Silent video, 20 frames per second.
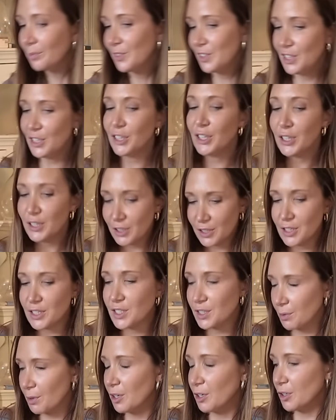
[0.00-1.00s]
you could just
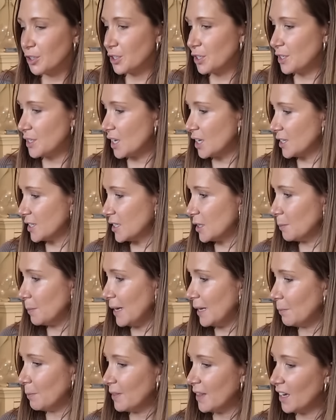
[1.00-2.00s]
throw your shoes under the
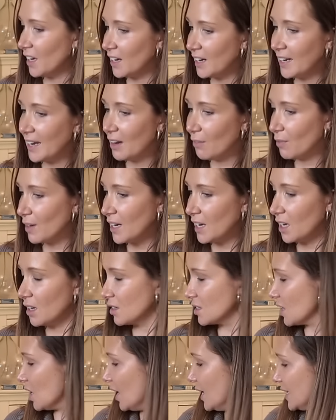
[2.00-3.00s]
bed, but they're going to get really
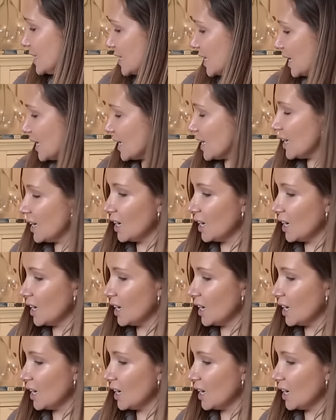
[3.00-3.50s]
untidy.